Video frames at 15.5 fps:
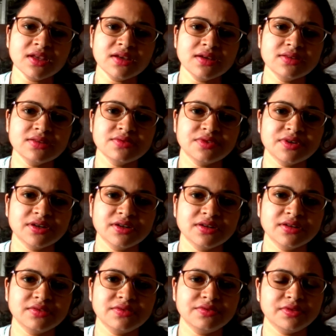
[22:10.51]
as one
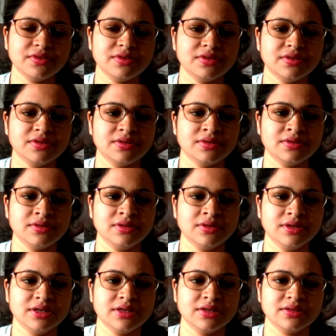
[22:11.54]
of
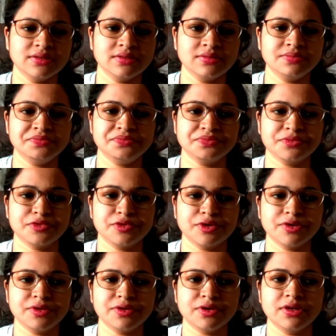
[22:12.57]

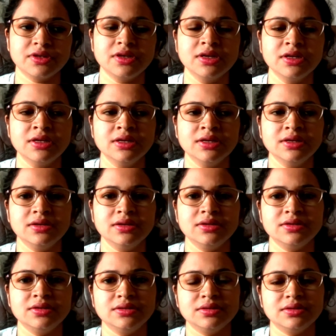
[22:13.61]
what you call
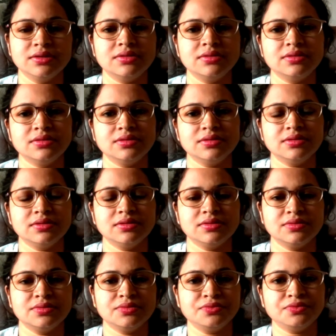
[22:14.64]

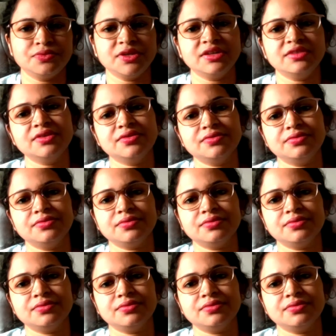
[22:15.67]
one of the